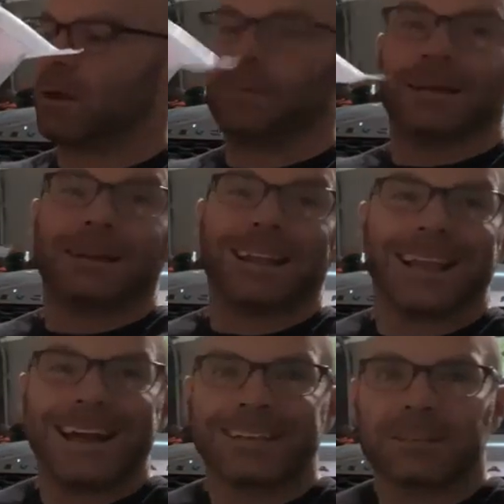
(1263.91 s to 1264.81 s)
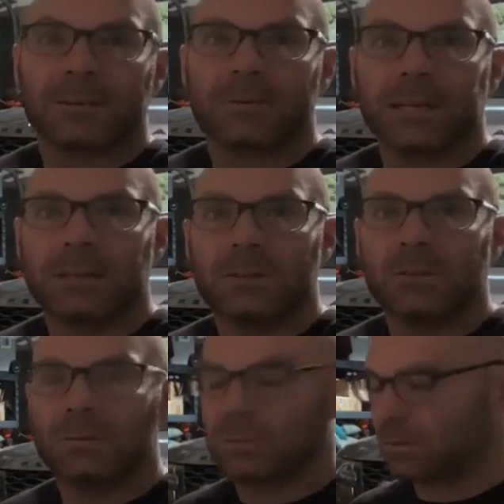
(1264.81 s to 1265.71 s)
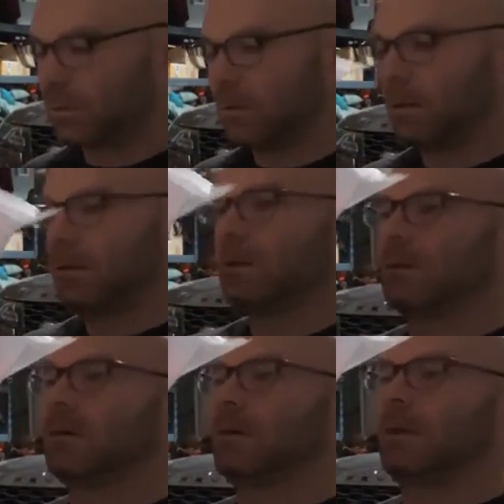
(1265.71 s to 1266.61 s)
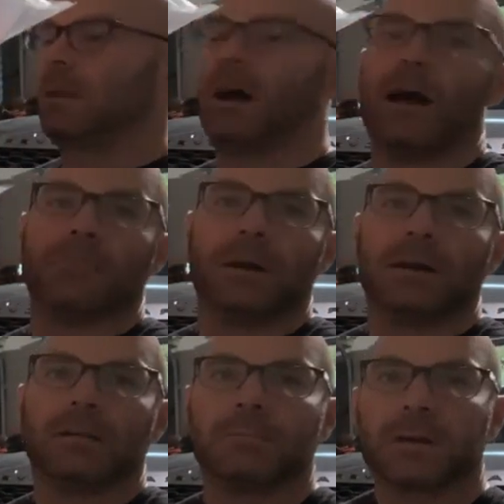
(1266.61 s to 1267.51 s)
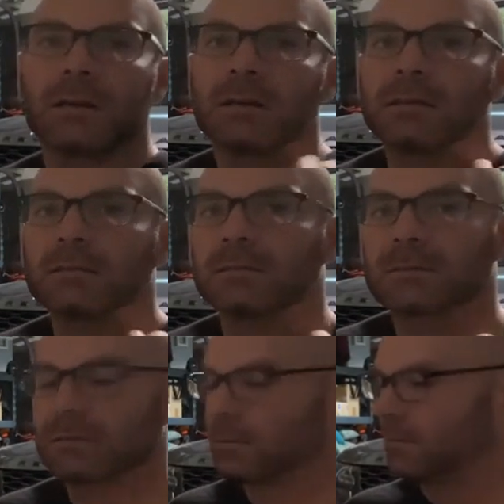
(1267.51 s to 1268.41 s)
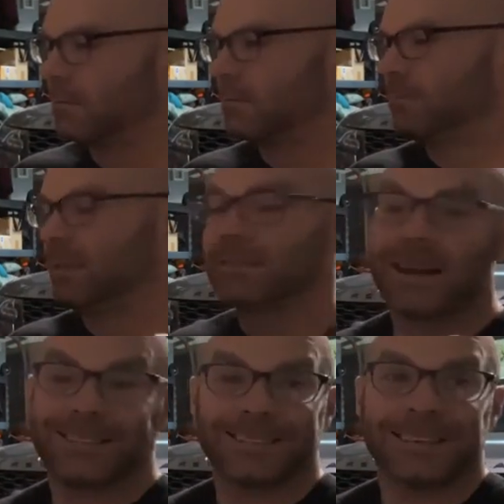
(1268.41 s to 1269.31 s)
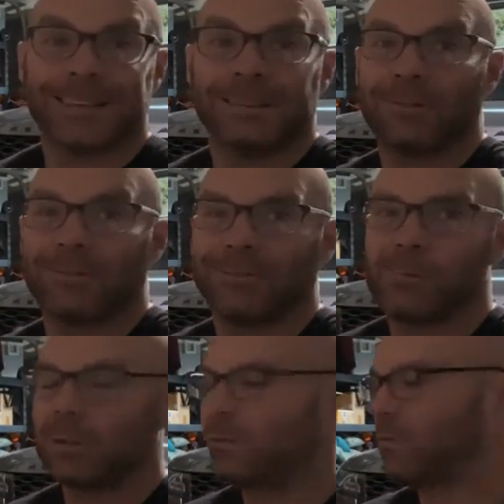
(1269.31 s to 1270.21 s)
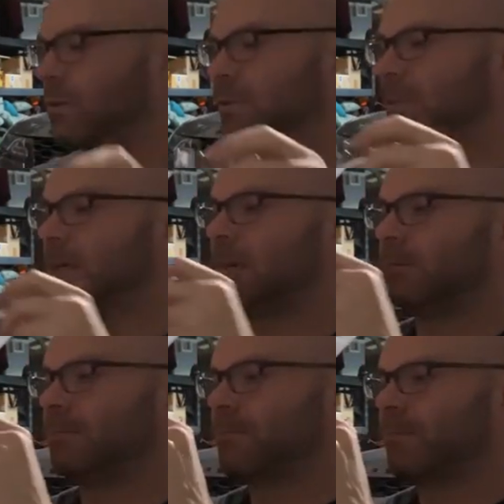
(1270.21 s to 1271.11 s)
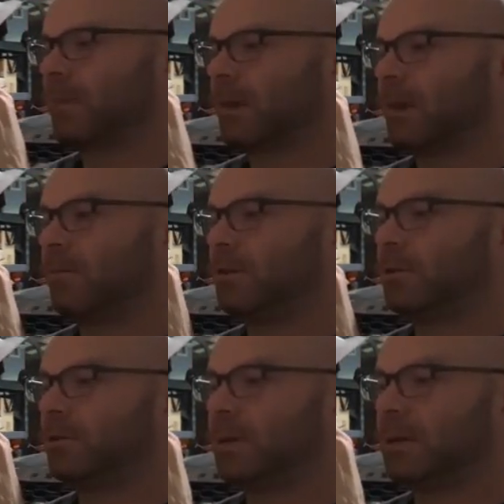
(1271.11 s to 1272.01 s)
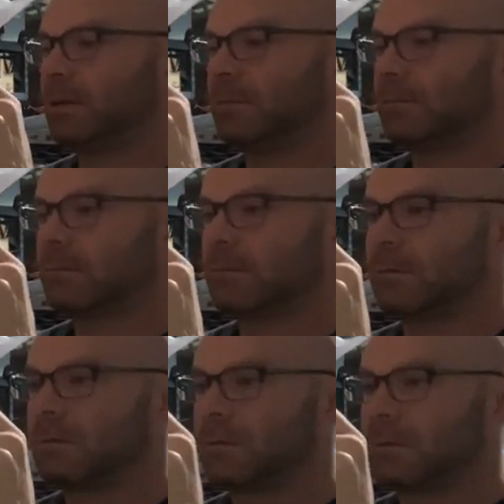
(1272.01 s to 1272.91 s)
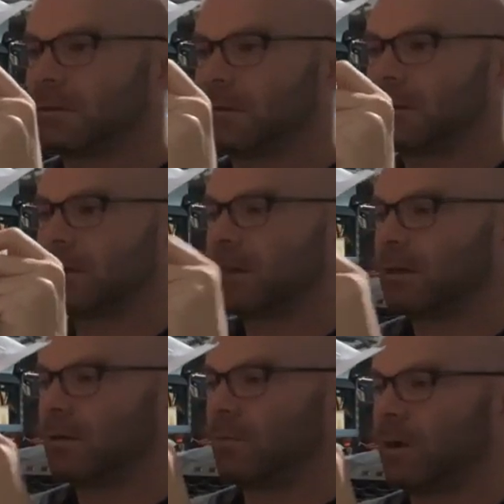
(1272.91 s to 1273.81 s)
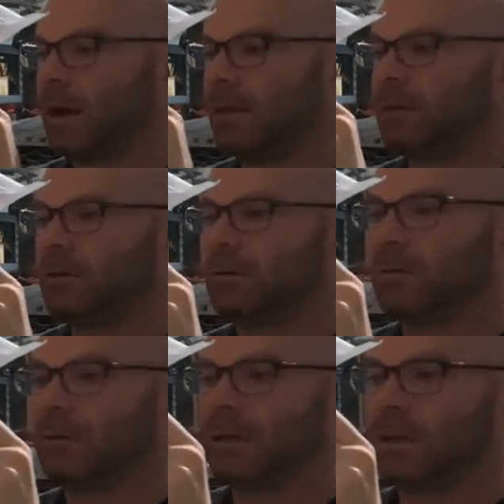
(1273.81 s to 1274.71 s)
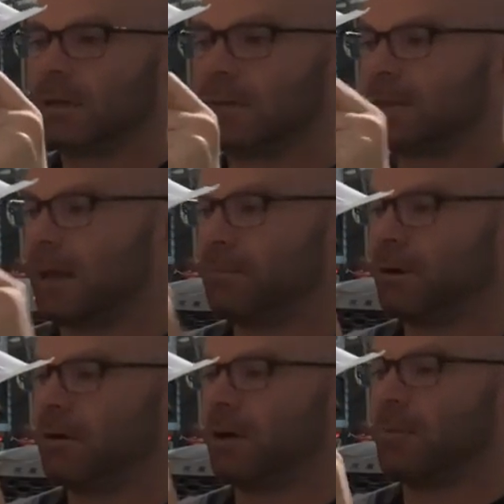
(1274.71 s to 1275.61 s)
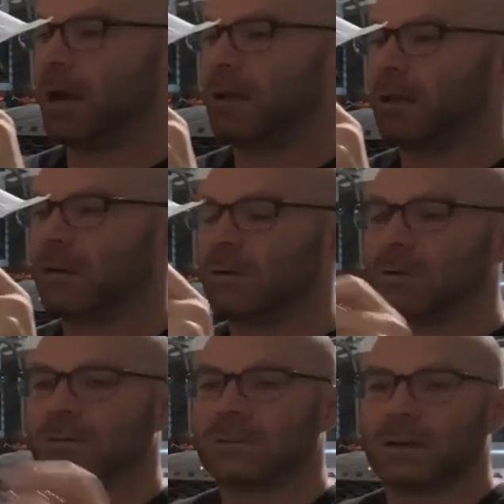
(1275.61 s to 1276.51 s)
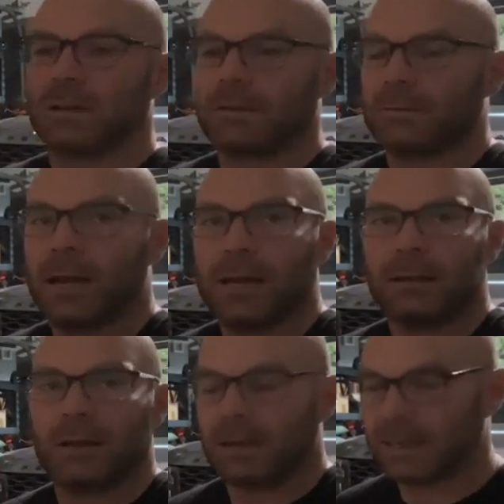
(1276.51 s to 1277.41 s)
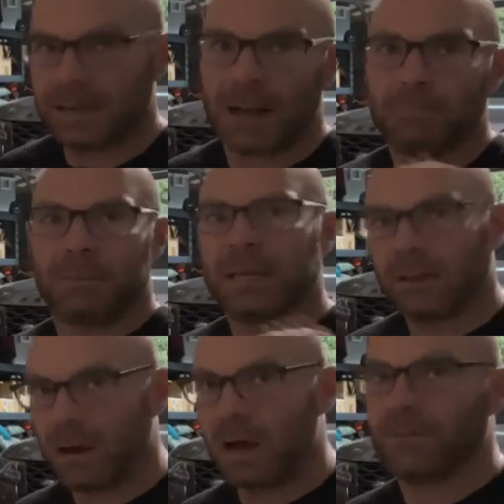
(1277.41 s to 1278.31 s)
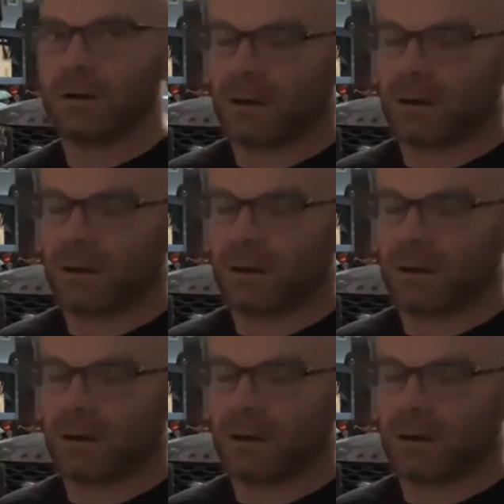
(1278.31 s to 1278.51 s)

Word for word: quite a bit, and I like the reused a lot better because it's not as sticky. When you first get it, you do get it, what I do is I put it on my clothes, uh, right? I, I peel it off and